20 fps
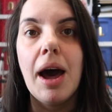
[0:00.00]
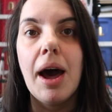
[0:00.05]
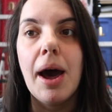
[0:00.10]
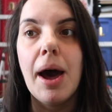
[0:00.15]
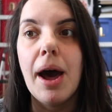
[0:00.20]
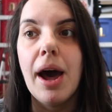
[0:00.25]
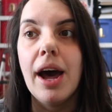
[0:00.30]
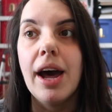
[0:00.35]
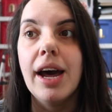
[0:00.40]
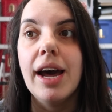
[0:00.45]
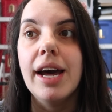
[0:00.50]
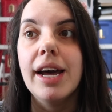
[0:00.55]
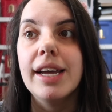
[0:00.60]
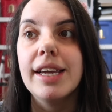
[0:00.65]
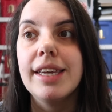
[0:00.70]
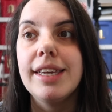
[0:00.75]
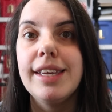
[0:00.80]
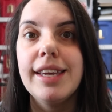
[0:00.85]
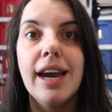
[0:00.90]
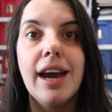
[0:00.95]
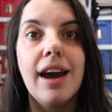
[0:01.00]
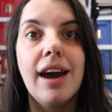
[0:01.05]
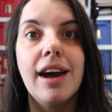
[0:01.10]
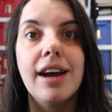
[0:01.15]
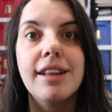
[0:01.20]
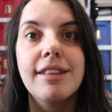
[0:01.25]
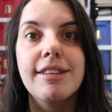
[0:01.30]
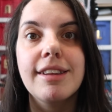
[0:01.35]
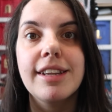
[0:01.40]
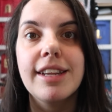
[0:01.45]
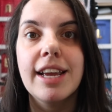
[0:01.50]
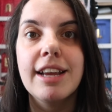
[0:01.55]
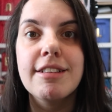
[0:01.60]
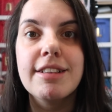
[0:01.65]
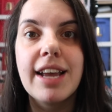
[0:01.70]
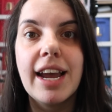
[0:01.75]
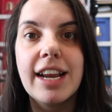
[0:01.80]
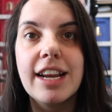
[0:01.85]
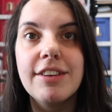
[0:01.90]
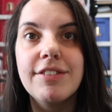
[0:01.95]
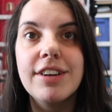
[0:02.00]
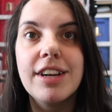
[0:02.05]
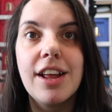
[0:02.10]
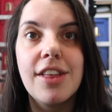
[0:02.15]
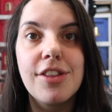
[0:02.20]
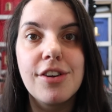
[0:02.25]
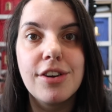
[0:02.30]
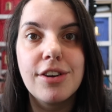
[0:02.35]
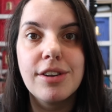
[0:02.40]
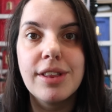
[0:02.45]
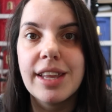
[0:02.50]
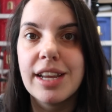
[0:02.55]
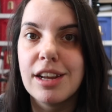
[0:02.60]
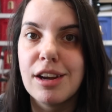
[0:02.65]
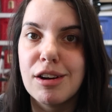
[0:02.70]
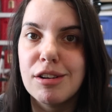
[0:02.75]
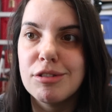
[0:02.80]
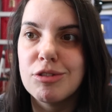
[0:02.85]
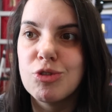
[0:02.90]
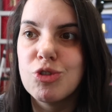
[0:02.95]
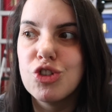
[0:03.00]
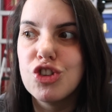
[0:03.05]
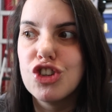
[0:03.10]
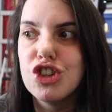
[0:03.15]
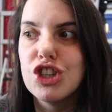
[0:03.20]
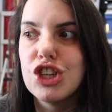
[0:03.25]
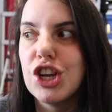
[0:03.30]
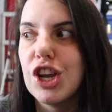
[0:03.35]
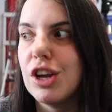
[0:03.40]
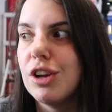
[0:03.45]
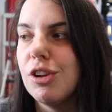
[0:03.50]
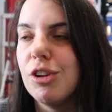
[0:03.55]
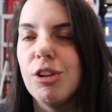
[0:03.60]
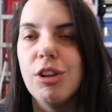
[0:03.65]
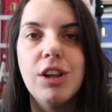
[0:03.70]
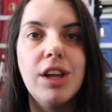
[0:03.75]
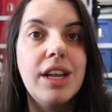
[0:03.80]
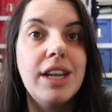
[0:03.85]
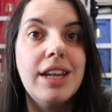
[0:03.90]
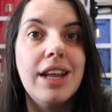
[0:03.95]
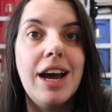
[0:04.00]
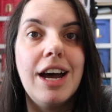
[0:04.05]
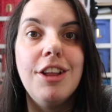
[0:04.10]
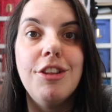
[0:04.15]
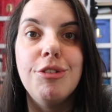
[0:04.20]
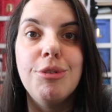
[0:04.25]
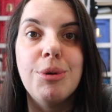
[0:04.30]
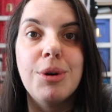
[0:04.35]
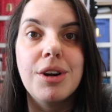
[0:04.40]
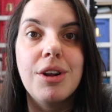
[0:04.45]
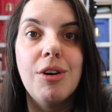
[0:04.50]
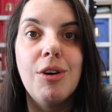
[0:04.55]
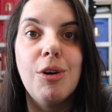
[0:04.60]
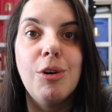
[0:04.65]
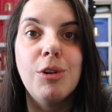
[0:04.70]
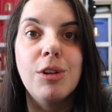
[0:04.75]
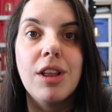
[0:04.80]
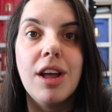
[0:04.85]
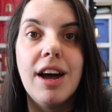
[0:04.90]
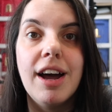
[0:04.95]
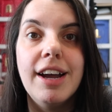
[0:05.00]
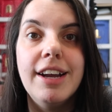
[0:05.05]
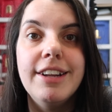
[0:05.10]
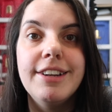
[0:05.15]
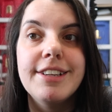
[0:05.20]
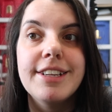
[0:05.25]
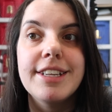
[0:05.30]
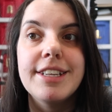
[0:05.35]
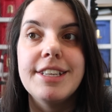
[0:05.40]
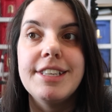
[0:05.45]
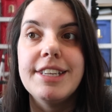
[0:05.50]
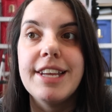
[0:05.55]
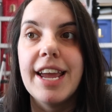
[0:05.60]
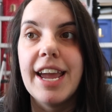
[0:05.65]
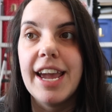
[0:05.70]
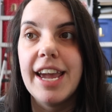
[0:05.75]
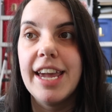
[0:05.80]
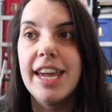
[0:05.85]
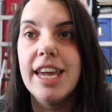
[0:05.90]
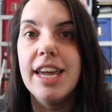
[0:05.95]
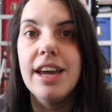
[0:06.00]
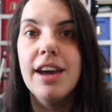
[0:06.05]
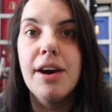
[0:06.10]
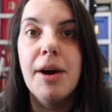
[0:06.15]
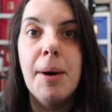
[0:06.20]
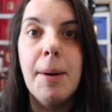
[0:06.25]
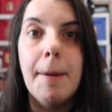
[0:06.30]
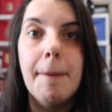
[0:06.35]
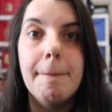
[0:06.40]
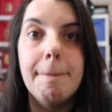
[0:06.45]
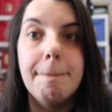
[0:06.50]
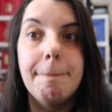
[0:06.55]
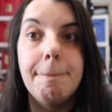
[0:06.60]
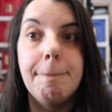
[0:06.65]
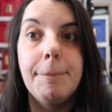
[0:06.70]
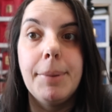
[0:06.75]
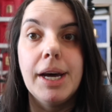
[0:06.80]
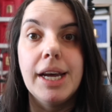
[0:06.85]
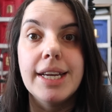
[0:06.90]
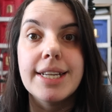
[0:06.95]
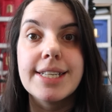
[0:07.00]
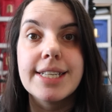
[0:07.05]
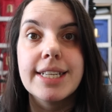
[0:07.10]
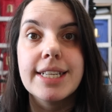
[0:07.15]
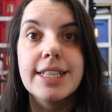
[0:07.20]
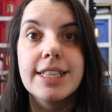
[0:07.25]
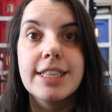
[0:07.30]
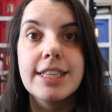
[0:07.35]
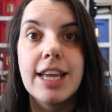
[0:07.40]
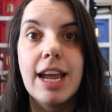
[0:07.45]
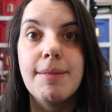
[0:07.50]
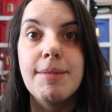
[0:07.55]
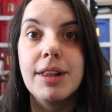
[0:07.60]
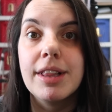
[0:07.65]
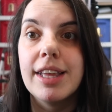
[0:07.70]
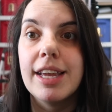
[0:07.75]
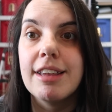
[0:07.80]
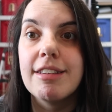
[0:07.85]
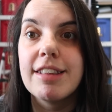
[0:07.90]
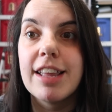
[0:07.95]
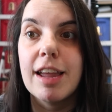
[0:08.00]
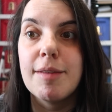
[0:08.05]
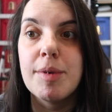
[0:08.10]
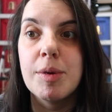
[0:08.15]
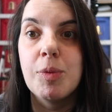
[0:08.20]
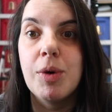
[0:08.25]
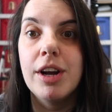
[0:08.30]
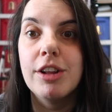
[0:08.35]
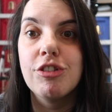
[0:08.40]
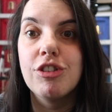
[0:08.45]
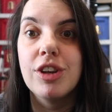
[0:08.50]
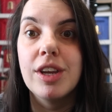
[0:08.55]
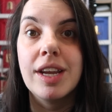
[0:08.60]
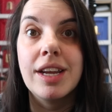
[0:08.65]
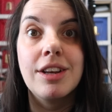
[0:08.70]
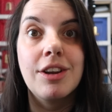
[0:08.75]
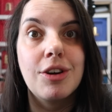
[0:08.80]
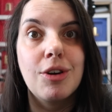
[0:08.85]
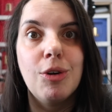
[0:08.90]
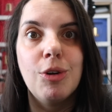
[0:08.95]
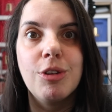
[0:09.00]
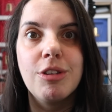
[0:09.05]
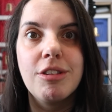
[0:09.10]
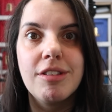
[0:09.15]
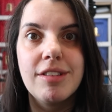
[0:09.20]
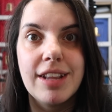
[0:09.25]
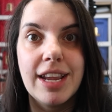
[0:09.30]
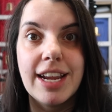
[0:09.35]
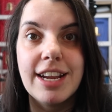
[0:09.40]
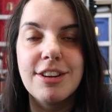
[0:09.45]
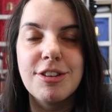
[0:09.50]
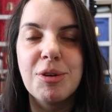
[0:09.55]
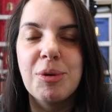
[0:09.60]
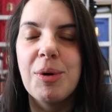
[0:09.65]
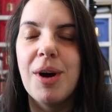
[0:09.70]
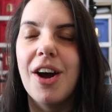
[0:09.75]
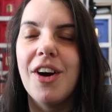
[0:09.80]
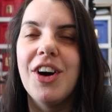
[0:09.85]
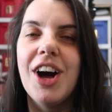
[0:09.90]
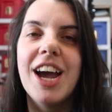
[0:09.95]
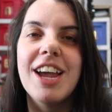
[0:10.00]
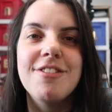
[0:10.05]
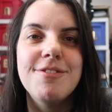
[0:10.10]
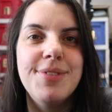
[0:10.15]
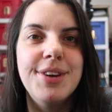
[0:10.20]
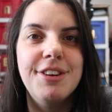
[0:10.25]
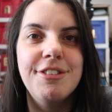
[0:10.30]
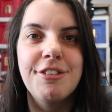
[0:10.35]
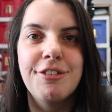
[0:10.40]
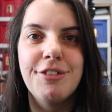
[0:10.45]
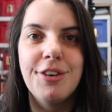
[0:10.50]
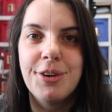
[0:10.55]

Yeah, today's kind of another like chill, not doing a whole lot day, but time to list. I've been watching Nicole State while I've been